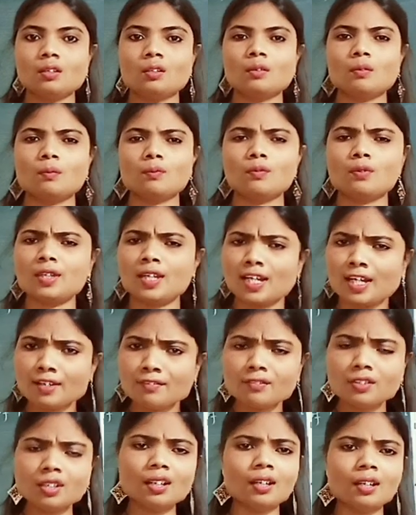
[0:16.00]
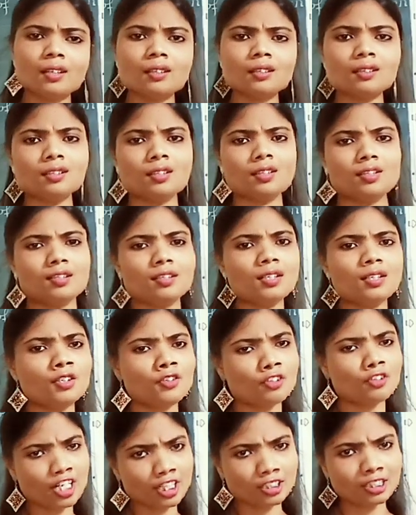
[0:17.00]
We have done the
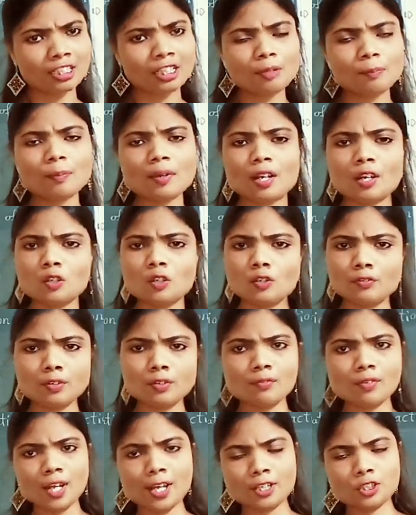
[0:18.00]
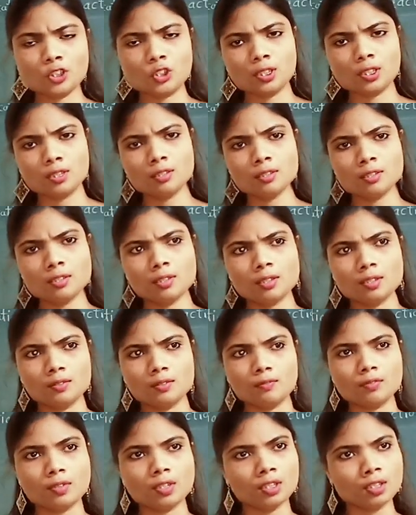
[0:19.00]
introductory part of refraction. We
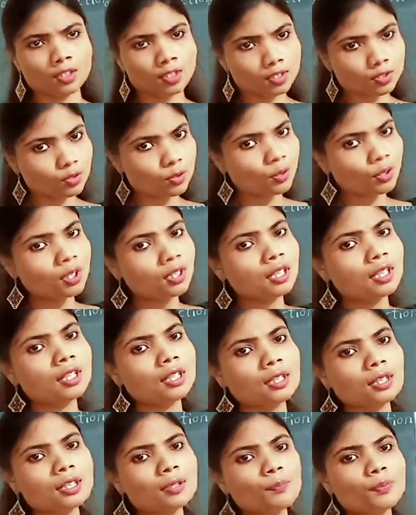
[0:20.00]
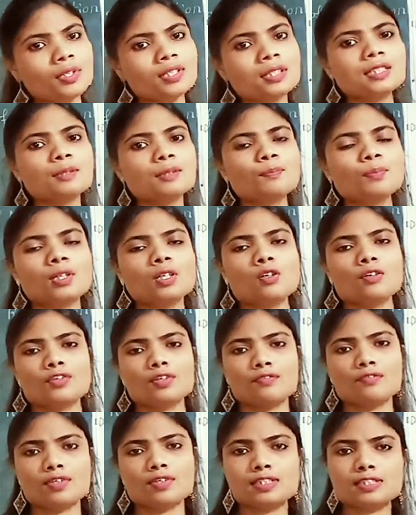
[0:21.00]
understood the principle of
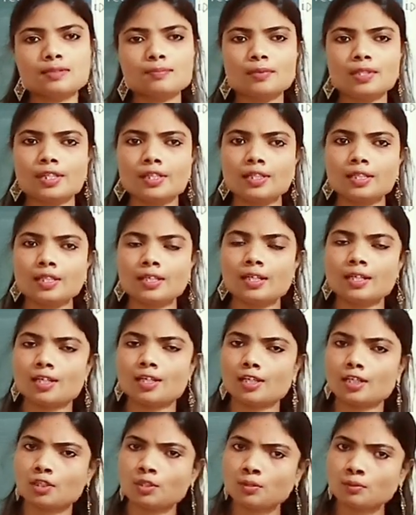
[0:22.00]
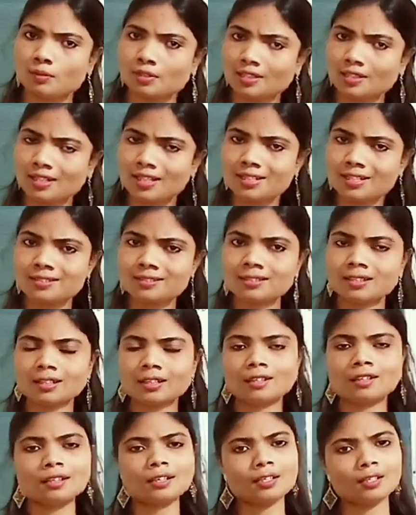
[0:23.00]
reversibility and utilized it
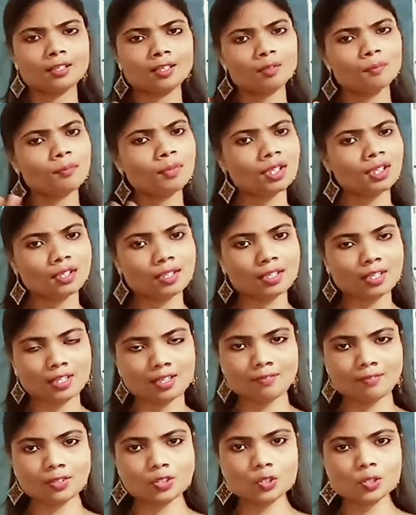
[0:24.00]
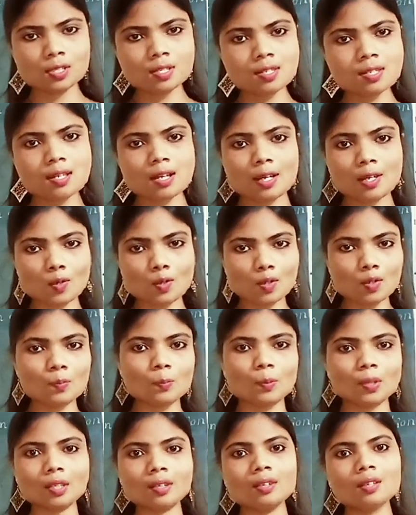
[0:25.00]
in many derivations along
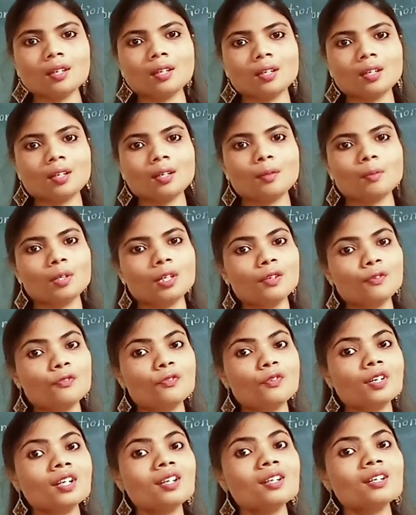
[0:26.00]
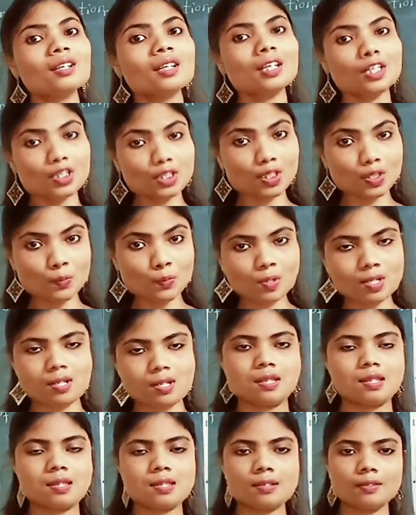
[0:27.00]
with different
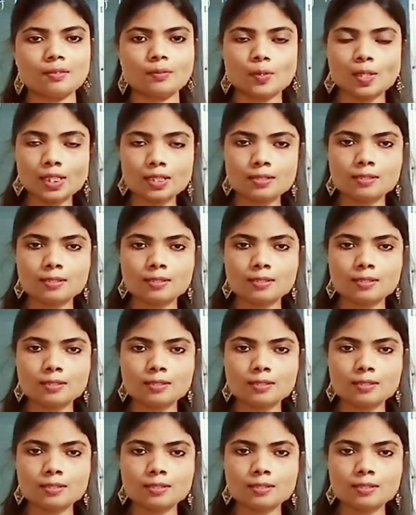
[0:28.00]
intervals, right?